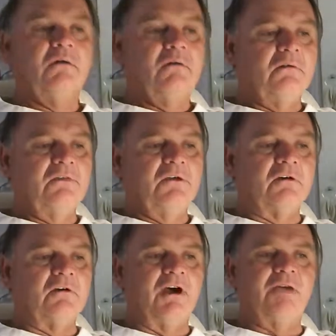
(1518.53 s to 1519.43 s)
their
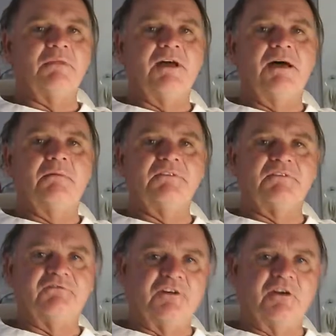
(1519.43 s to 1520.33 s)
crime lab is
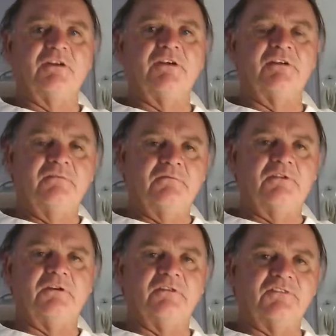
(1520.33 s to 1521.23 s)

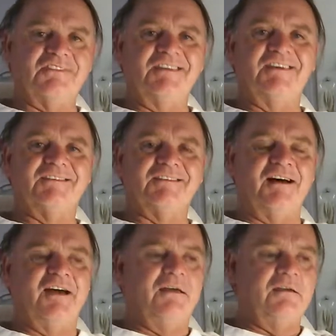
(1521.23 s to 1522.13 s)
they're
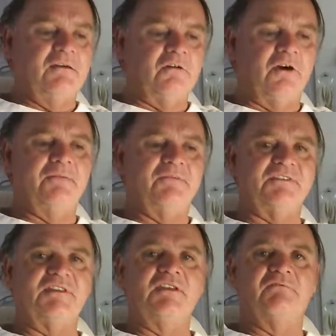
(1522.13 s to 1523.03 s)
CSI crime
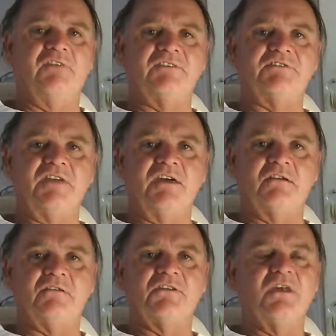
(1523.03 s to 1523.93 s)
scene
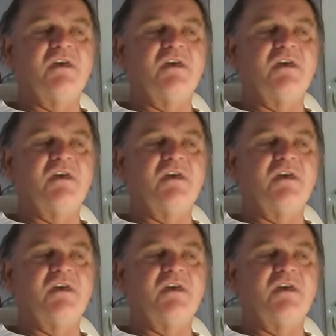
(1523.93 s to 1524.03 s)
investigators.